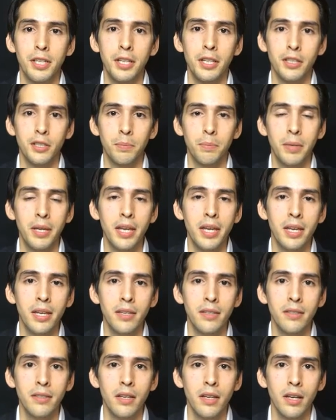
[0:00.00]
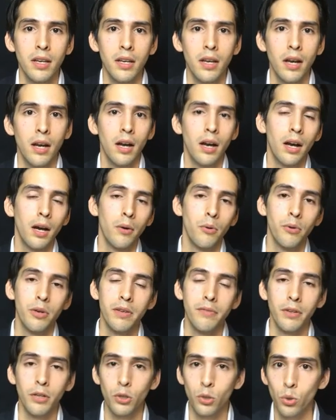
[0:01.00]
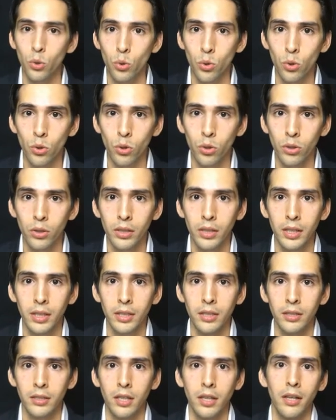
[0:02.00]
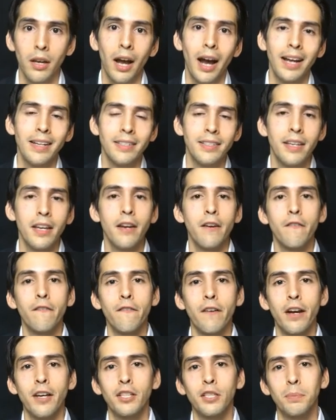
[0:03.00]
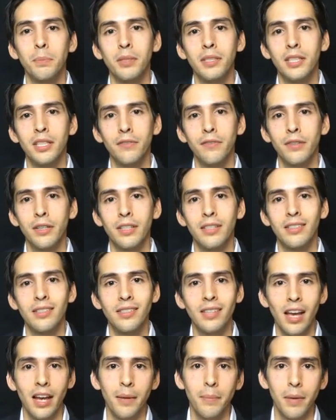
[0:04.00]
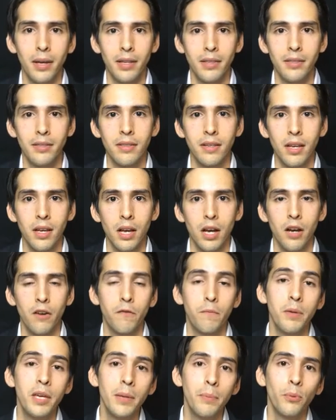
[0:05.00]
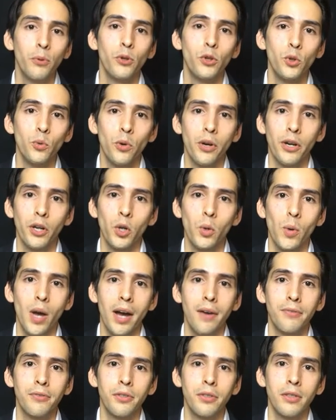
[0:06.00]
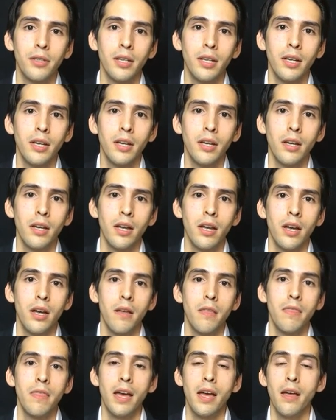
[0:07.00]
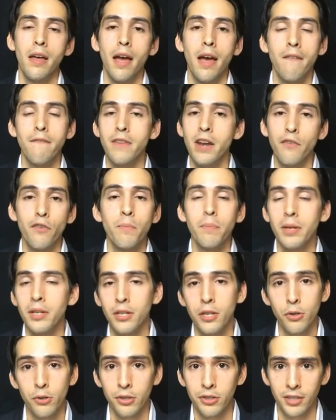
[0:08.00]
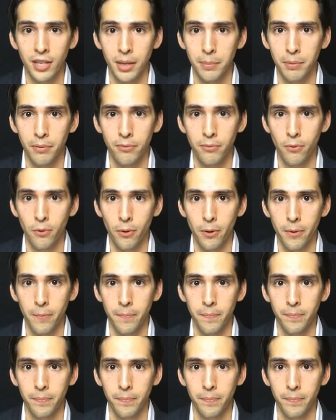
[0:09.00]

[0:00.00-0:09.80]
DSPs or even Google to identify specific segments of people you want to go after that have never been to your site before,